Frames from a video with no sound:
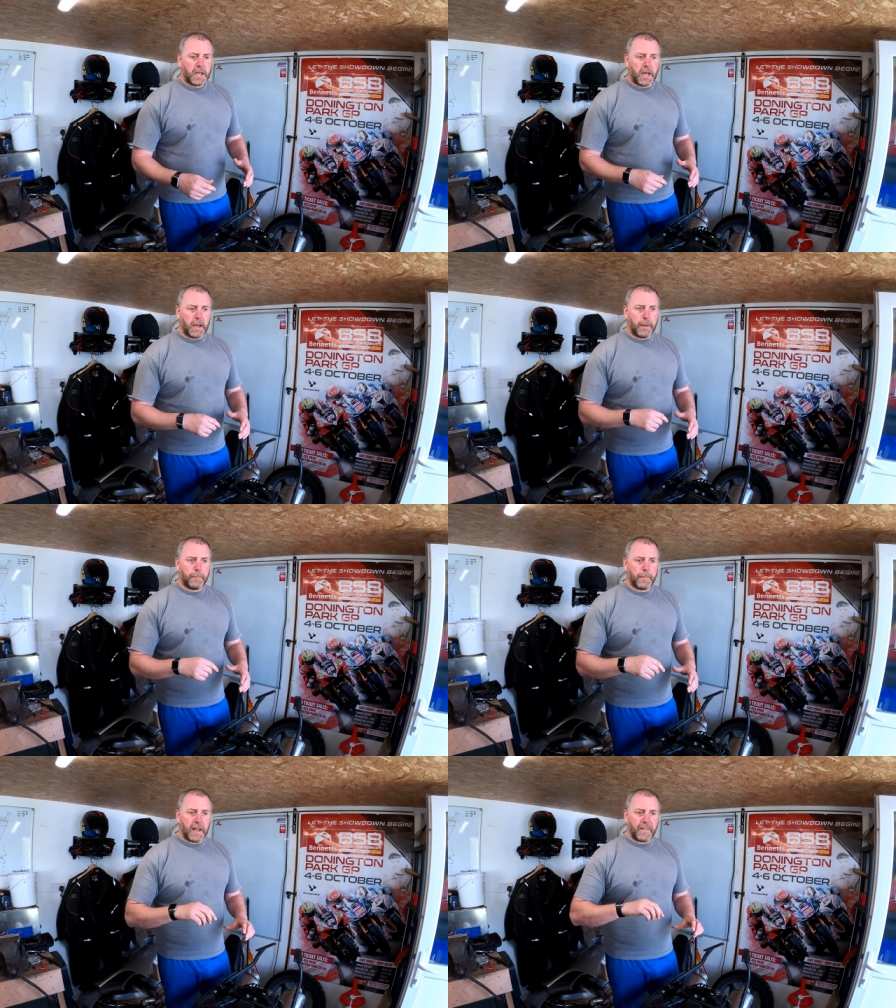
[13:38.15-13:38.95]

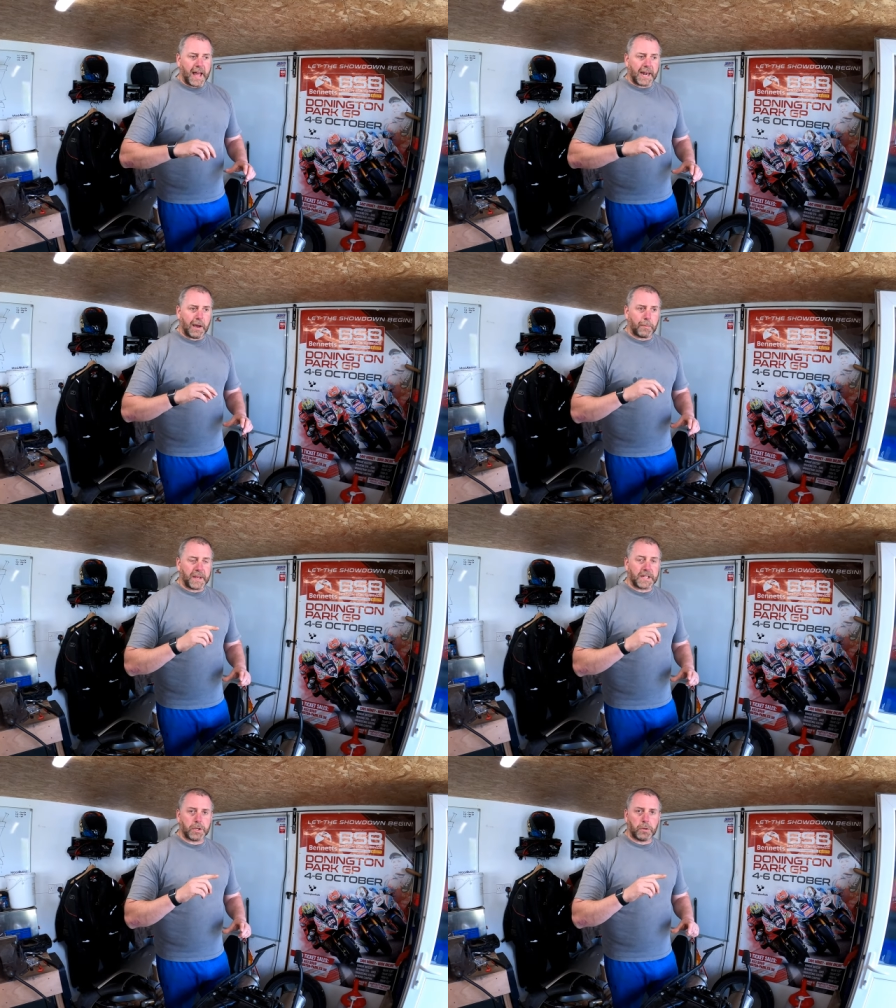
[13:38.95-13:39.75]
um, and that allowed
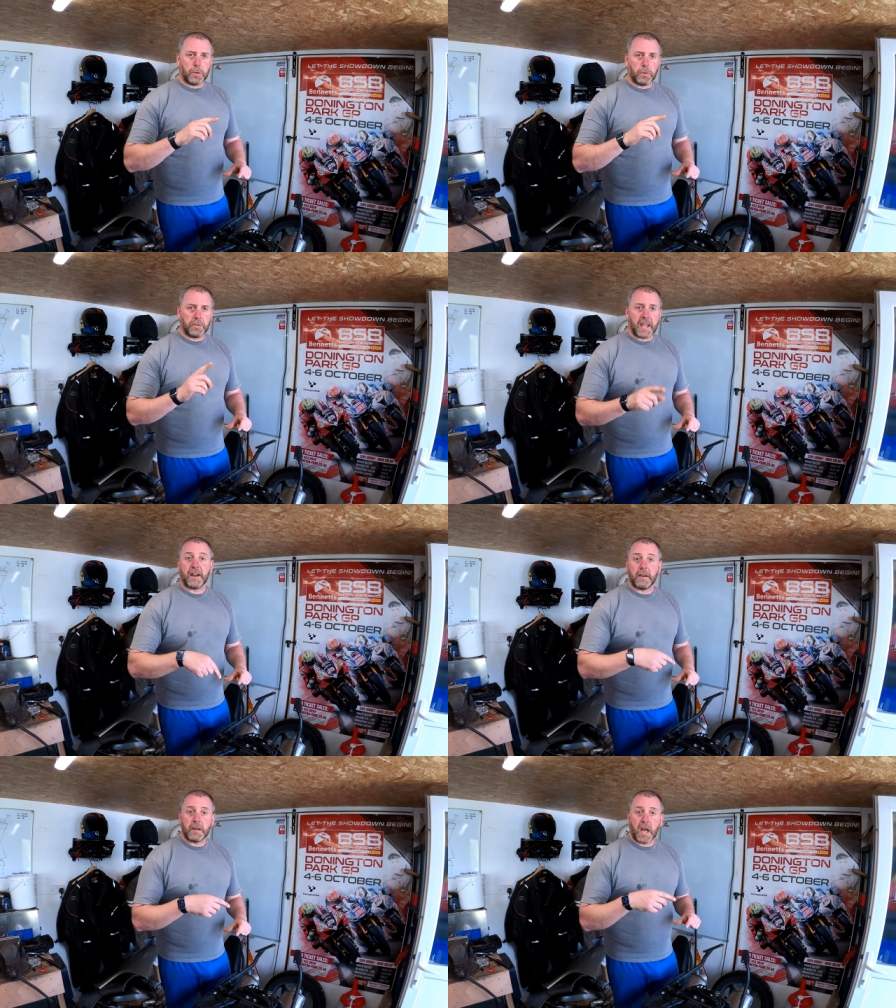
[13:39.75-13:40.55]
me to
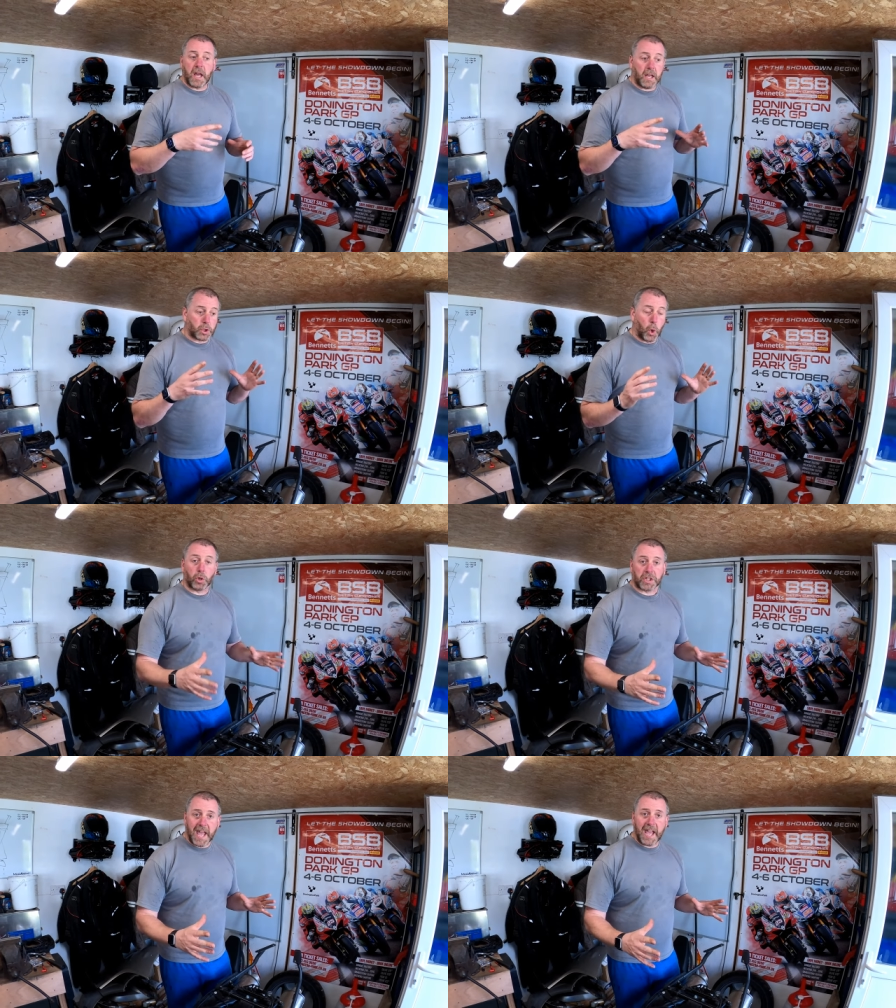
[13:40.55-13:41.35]
then uh,
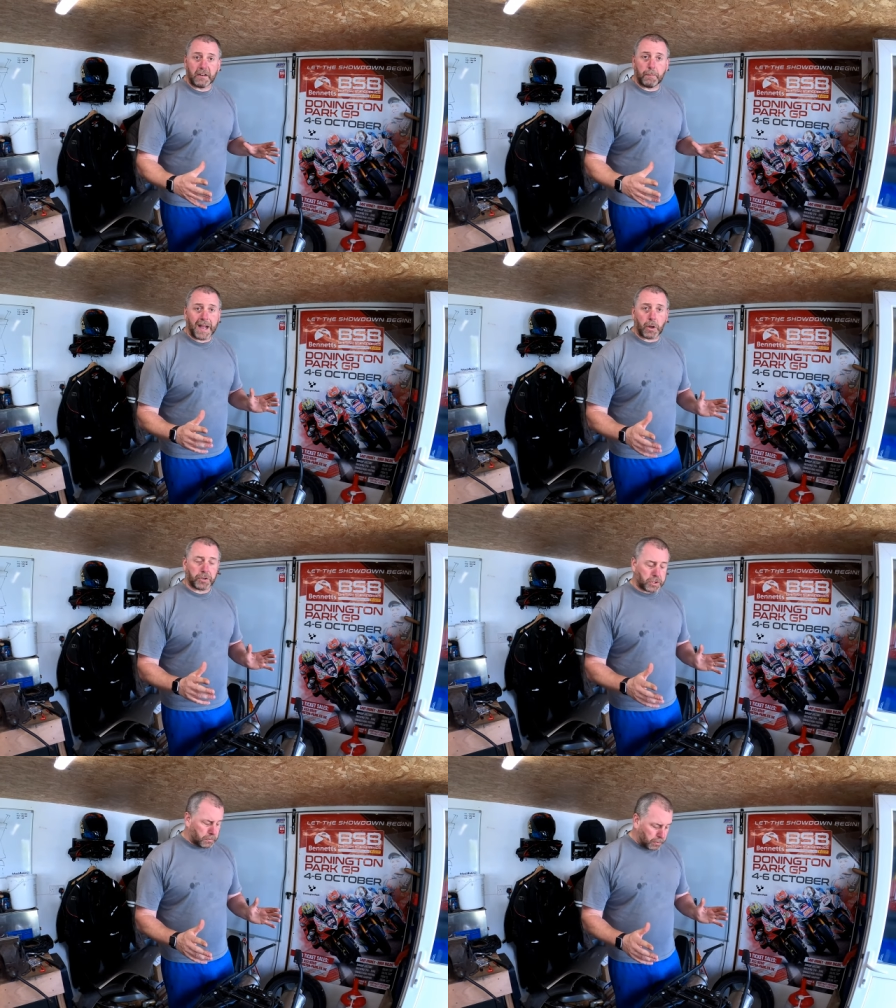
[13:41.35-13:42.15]
torque the head back
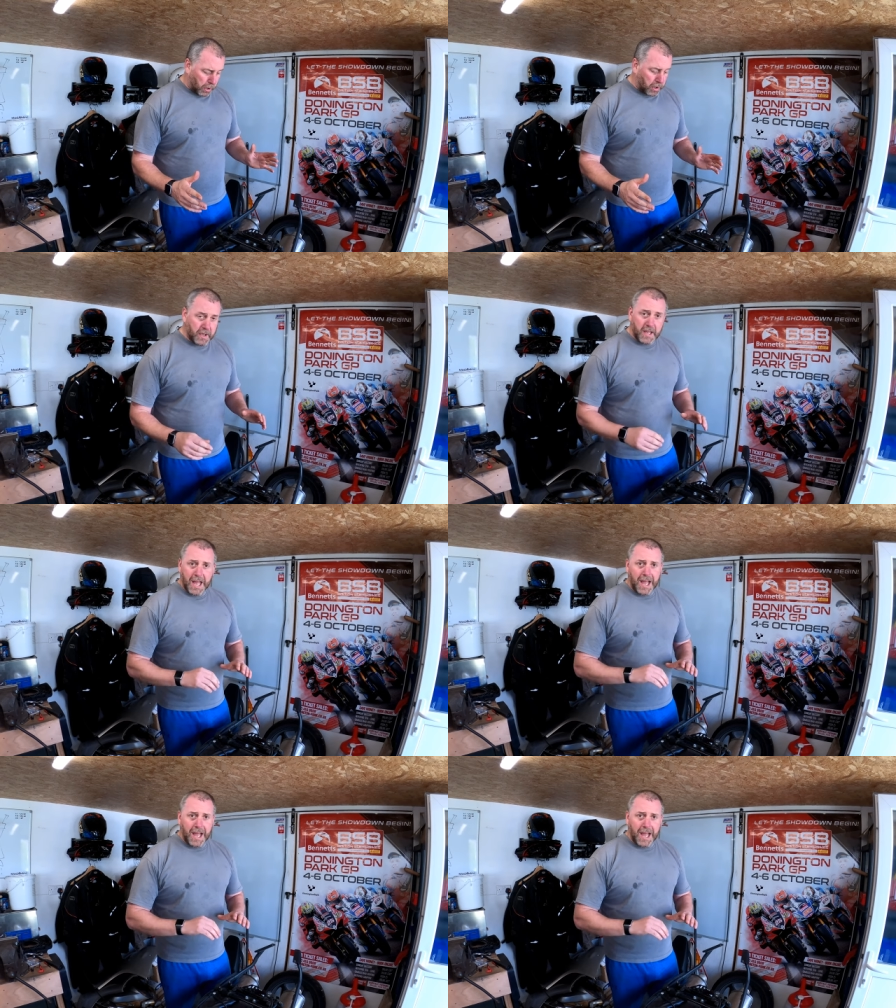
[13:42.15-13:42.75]
onto the block,